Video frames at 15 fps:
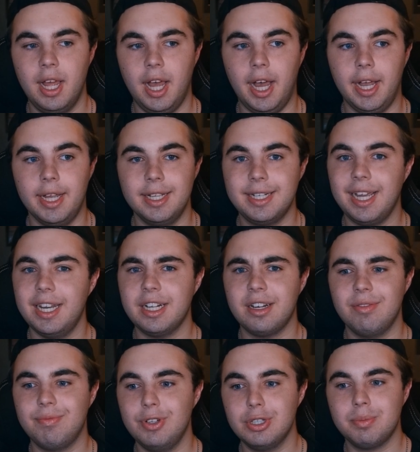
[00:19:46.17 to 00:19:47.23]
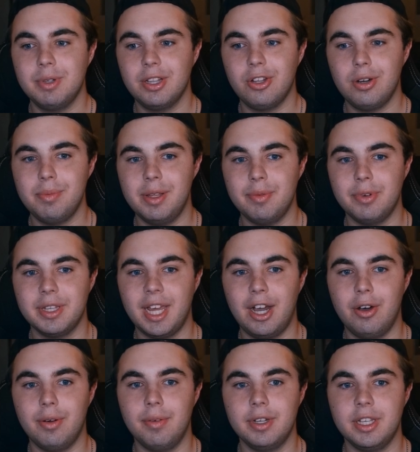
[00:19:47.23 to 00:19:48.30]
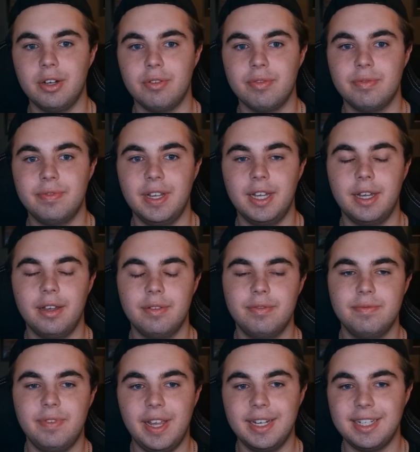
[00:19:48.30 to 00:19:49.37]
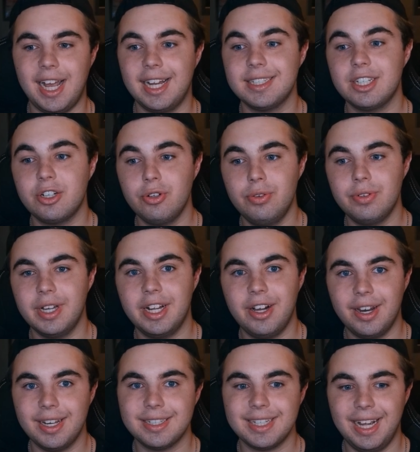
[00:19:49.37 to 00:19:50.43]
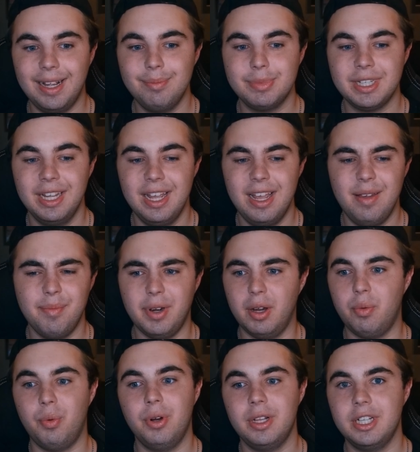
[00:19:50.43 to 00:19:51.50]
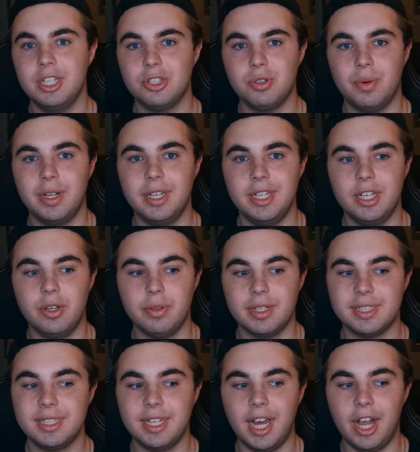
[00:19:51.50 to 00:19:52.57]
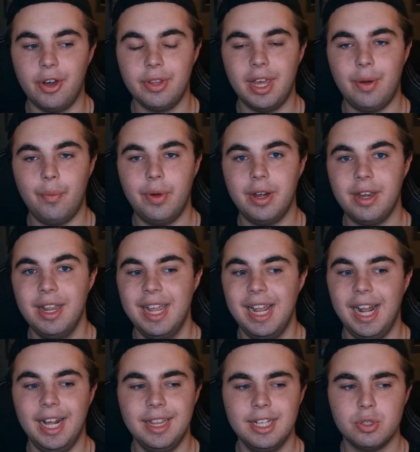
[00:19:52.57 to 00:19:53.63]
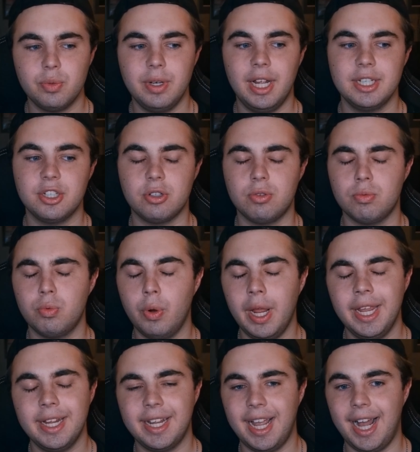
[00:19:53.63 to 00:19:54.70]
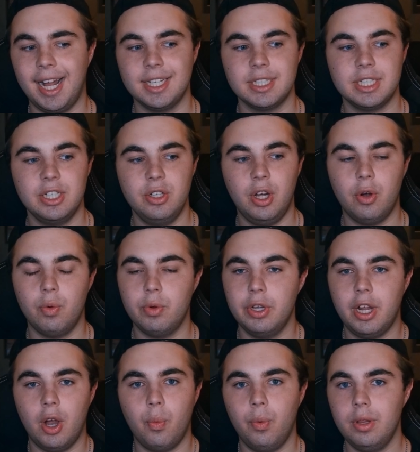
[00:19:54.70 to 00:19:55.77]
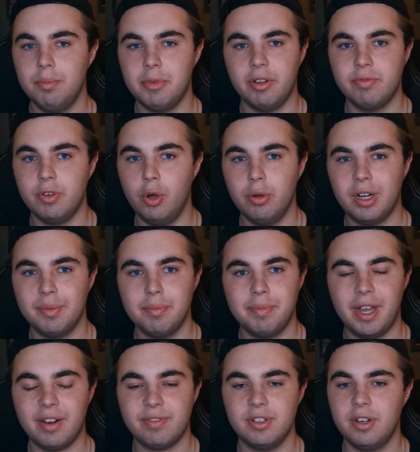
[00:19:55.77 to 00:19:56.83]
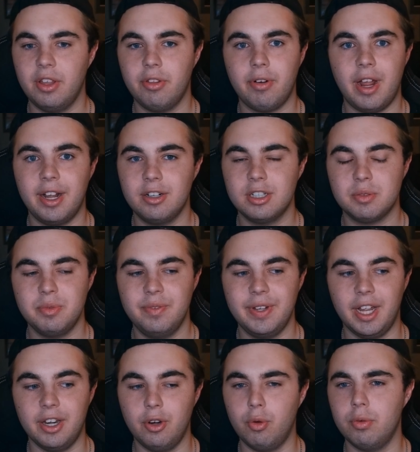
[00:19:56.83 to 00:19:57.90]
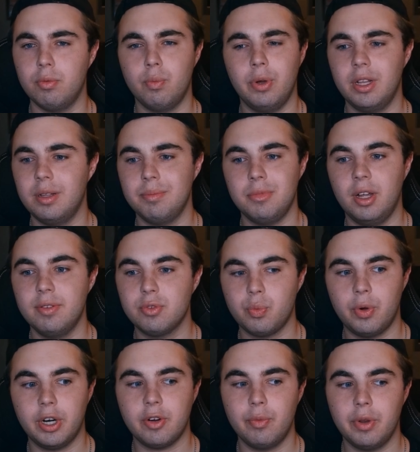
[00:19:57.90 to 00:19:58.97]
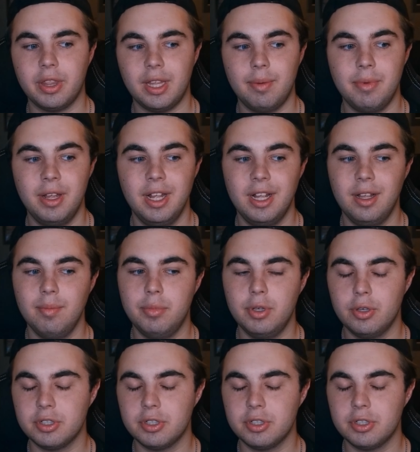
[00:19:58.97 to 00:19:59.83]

Uh, it kind of confused me a little bit with how you know fantastical it got at times, but I really enjoyed you know the style that one. And this one has a great cast. You know, you got Willem Dafoe coming back for another Eggers movie. I know Willem loves working with him. Bill